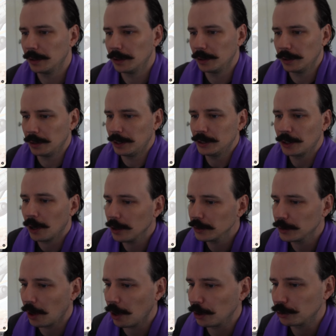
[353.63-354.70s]
These
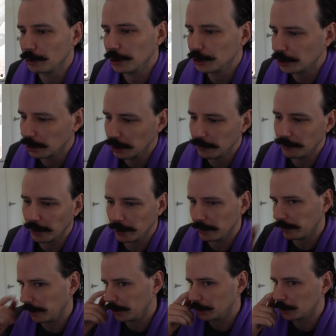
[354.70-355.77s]
cards are traditionally very,
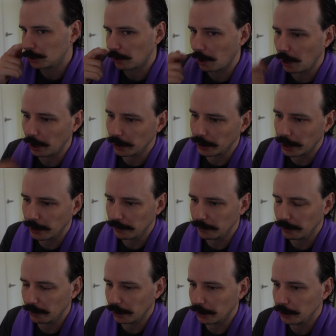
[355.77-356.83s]
very strong and
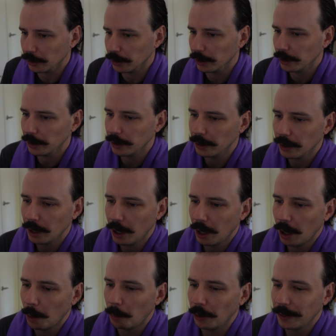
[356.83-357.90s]
very good,
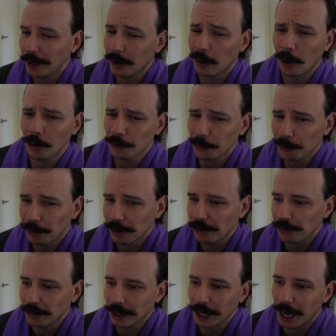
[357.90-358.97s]
but they are also
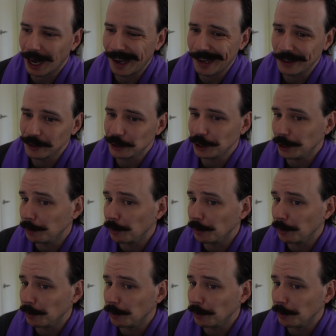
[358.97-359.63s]
traditionally on cheaper